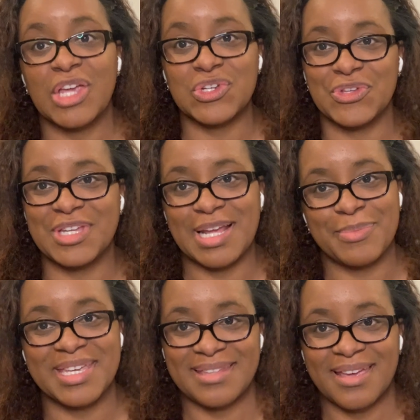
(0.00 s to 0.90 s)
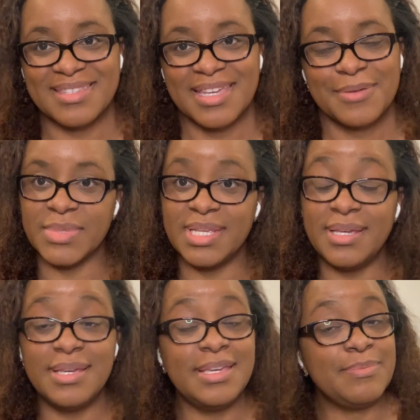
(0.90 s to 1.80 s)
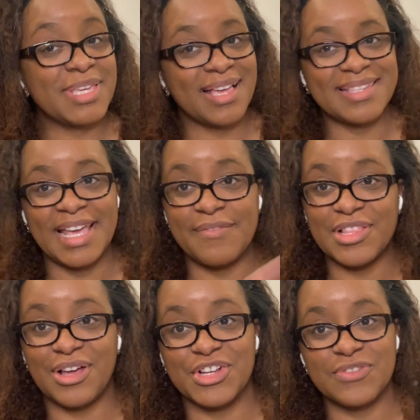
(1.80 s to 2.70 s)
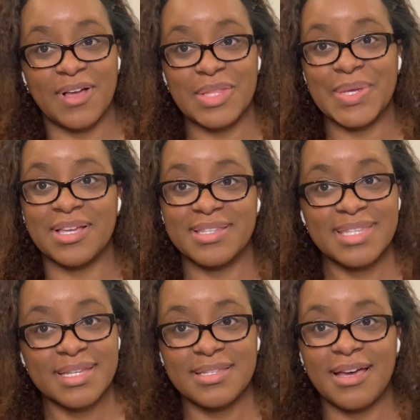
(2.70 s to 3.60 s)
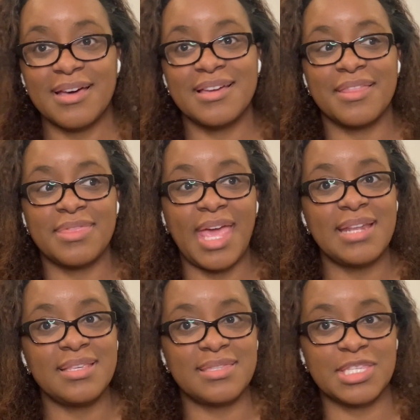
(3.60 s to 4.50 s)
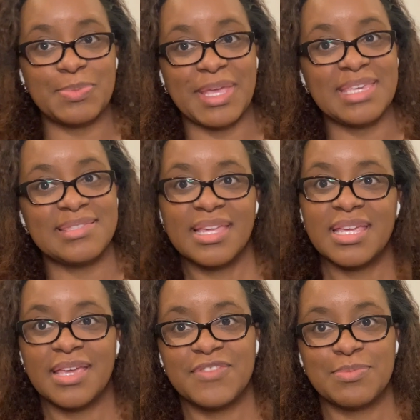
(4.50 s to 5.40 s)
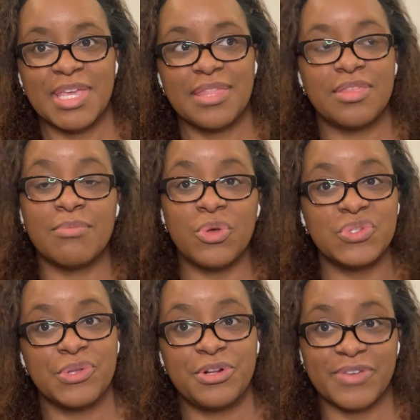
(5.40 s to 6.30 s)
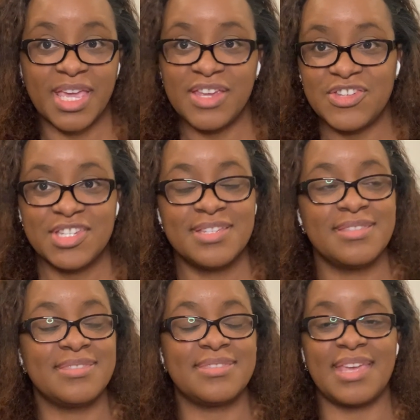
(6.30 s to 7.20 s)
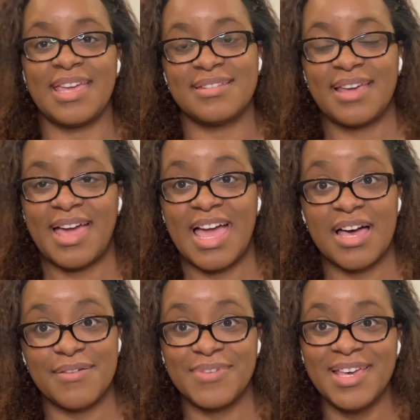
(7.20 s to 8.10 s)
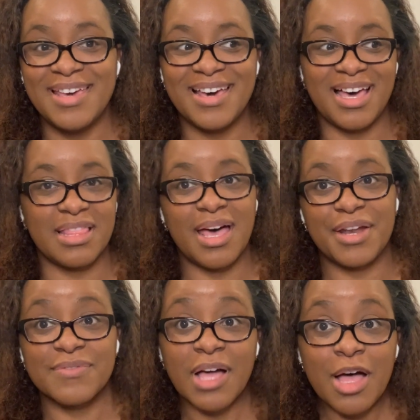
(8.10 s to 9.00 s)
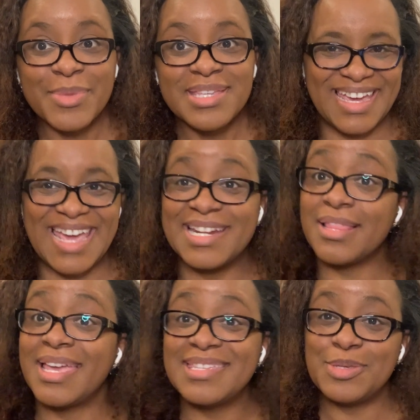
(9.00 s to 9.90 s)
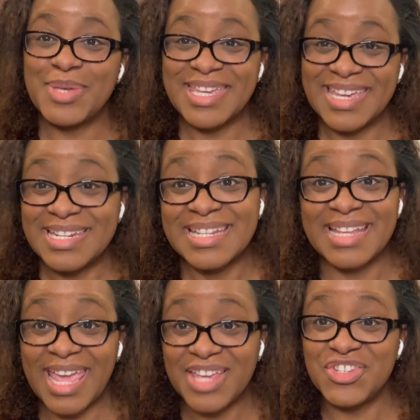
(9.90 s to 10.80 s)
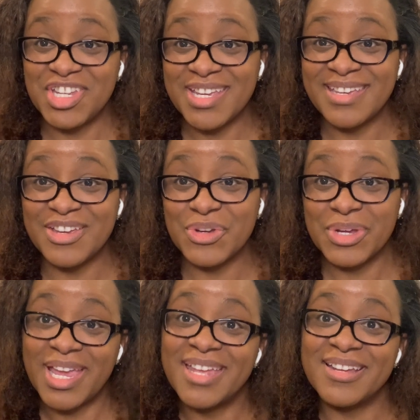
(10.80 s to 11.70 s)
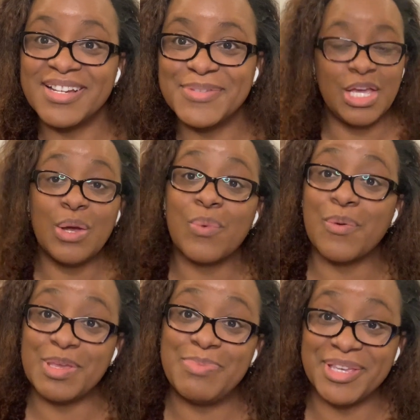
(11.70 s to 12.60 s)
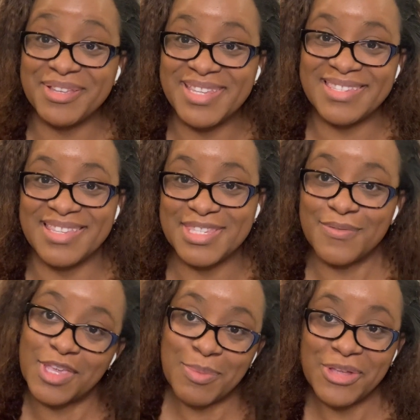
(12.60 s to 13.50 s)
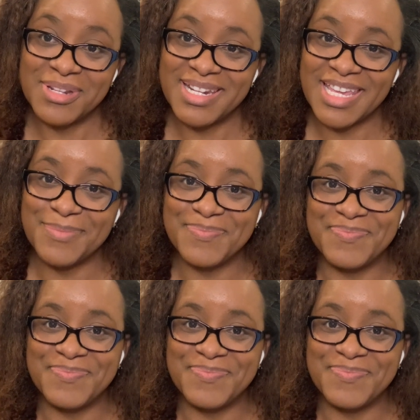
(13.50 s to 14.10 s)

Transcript: sure that I'm connecting. Because I have a large following on TikTok, that is the space that gives me the most notifications, and I have a lot of comments. And I like to be an engaging creator where we build a sense of community.